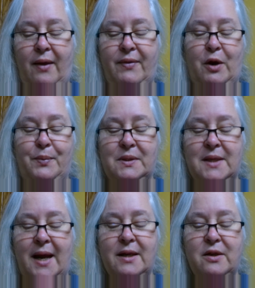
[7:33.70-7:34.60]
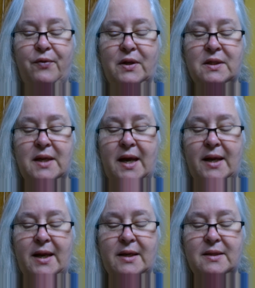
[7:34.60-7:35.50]
There have been scientific
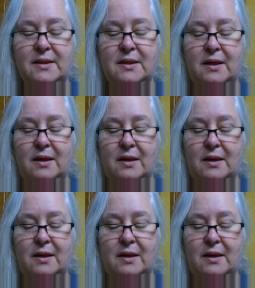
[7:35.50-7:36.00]
studies.